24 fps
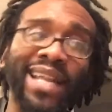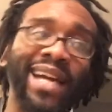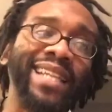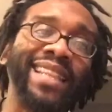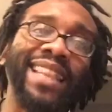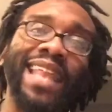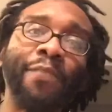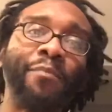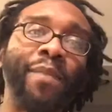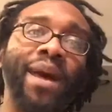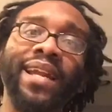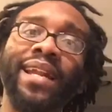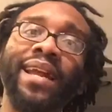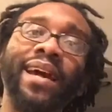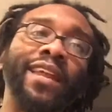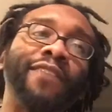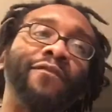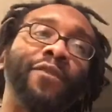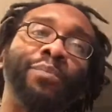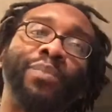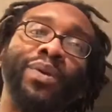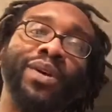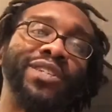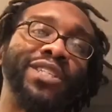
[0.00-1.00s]
Like they might not
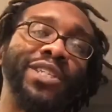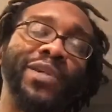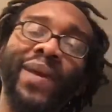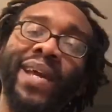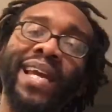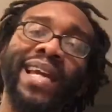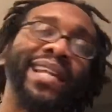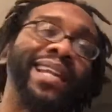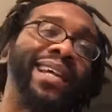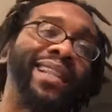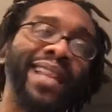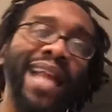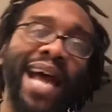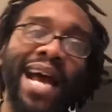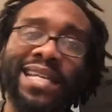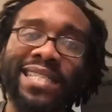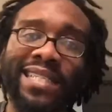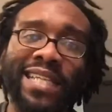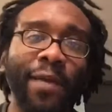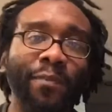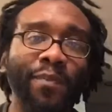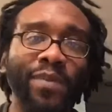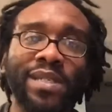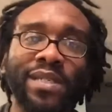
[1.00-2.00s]
even put you in the
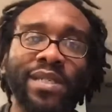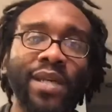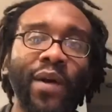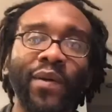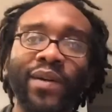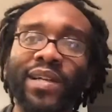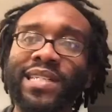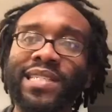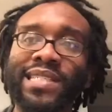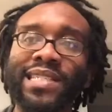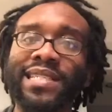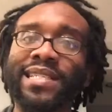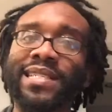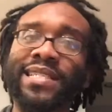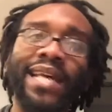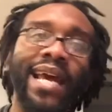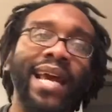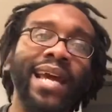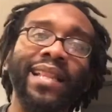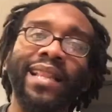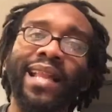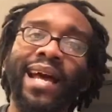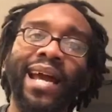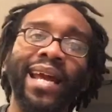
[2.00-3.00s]
last episode and just
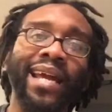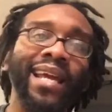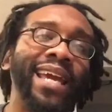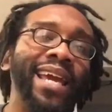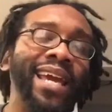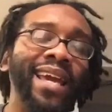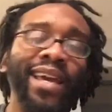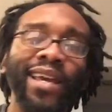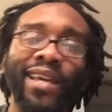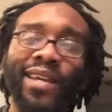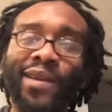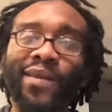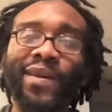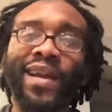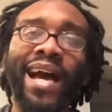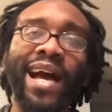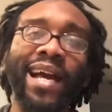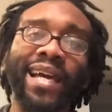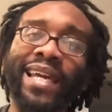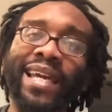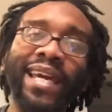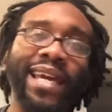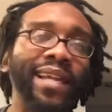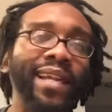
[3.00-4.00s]
say like you
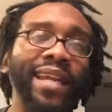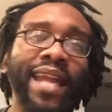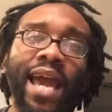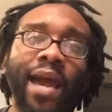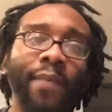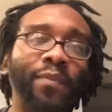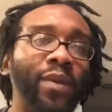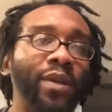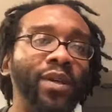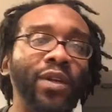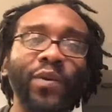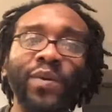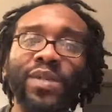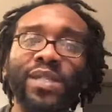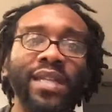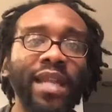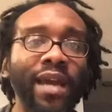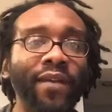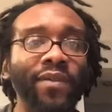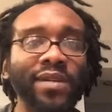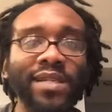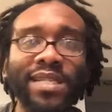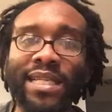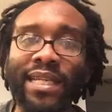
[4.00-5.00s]
got kidnapped and you was
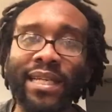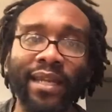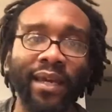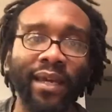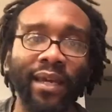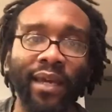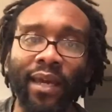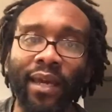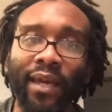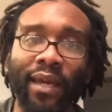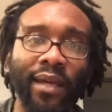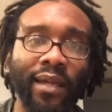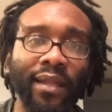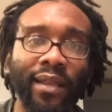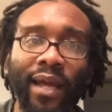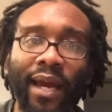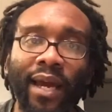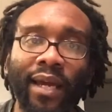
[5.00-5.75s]
never seen again.